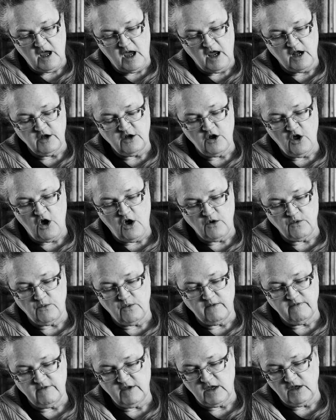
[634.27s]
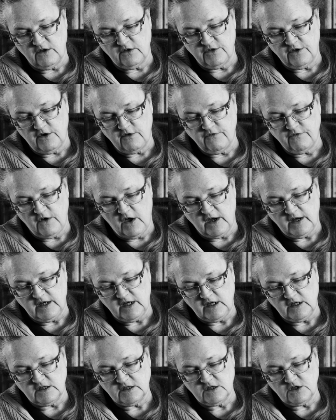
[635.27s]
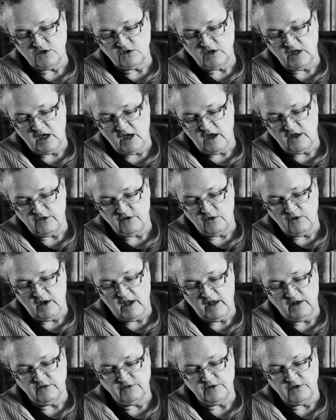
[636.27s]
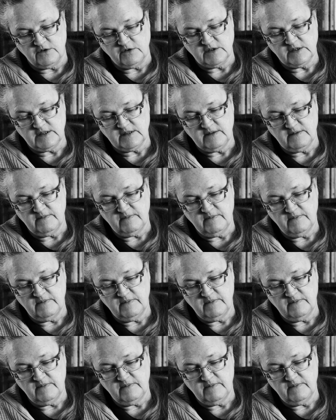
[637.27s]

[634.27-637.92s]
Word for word: and not reveal their findings to the other elders.